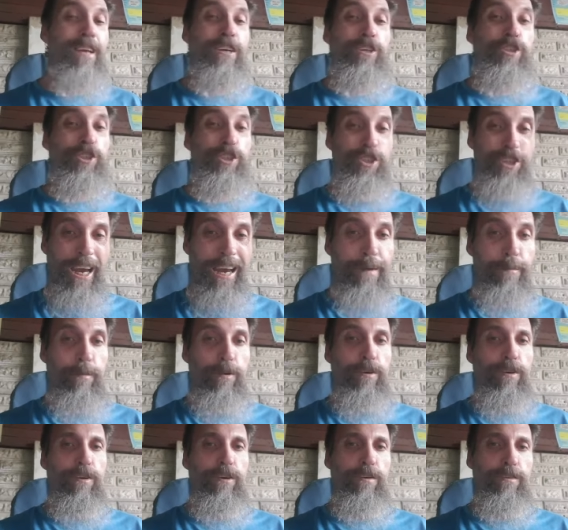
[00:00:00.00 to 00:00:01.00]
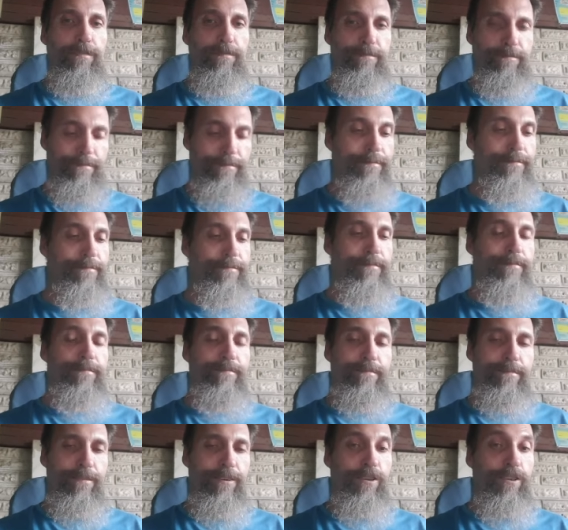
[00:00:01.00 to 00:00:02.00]
Shame on you,
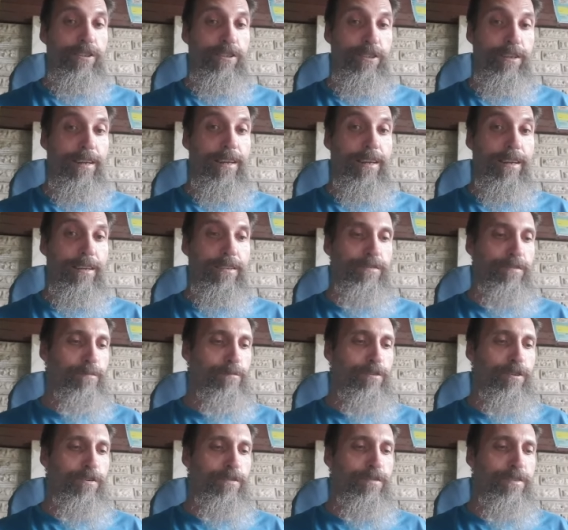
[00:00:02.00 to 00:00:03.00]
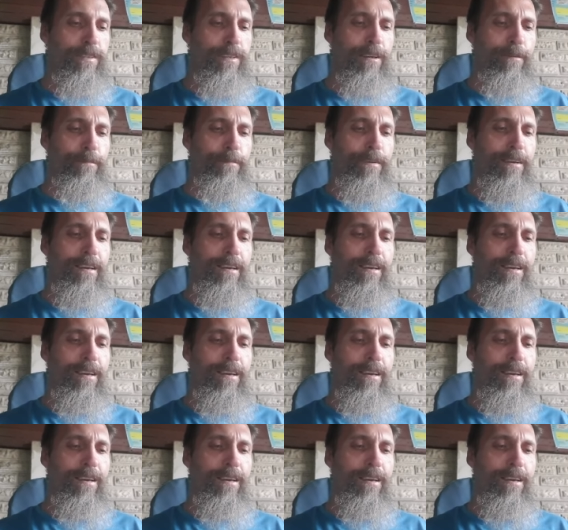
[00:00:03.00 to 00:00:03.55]
Christian leaders from Jerusalem.